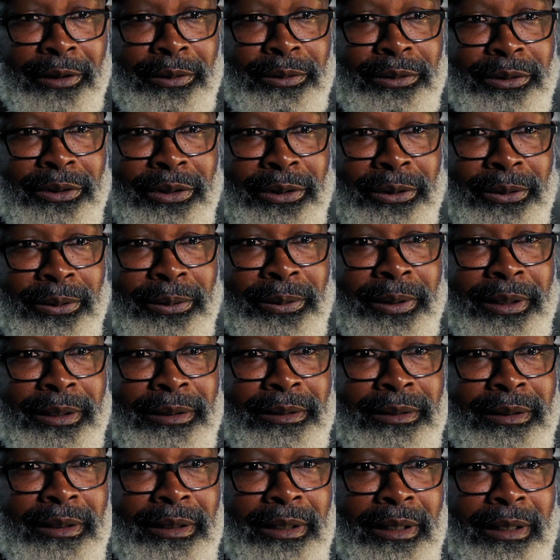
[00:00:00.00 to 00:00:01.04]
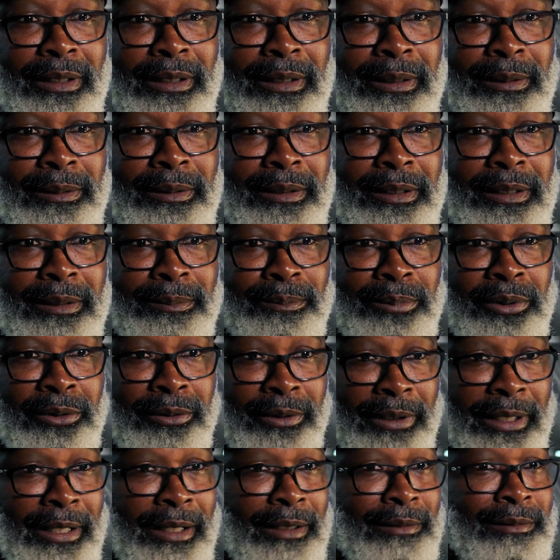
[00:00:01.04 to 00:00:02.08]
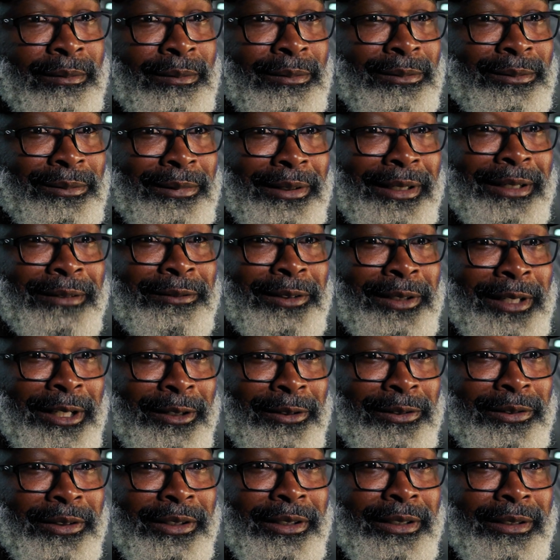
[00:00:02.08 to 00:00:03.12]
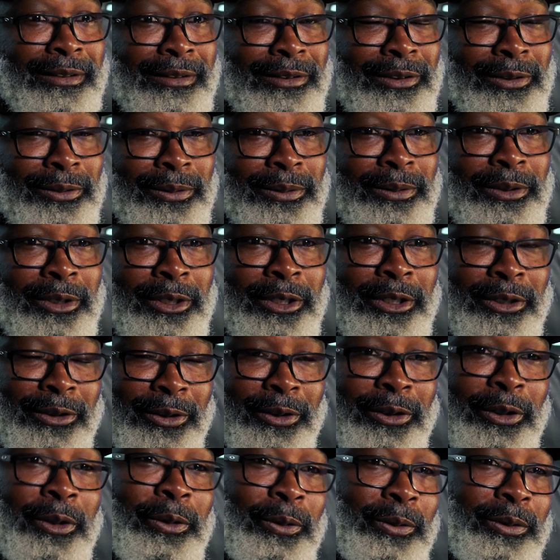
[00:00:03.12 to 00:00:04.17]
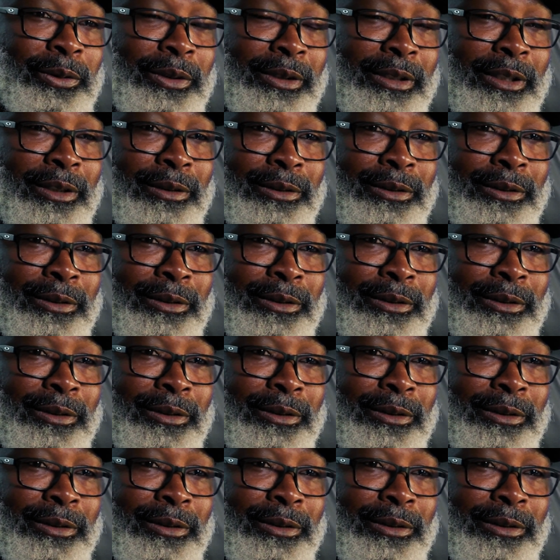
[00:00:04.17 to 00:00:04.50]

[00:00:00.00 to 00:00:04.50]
on to and, and, and pull out and every now and then to, to use, you